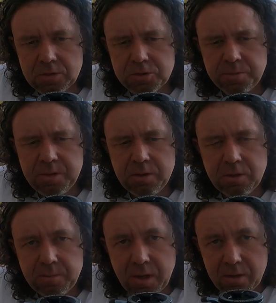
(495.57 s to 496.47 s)
should be
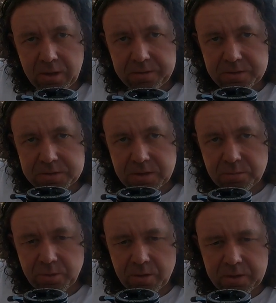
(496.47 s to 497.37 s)
good, man. I'll get this
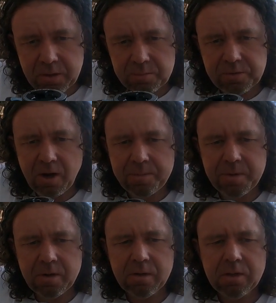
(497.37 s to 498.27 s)
thing broken in
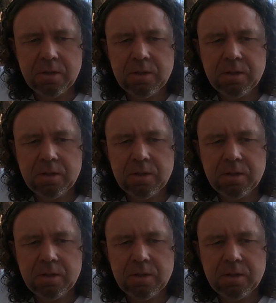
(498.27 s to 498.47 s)
proper.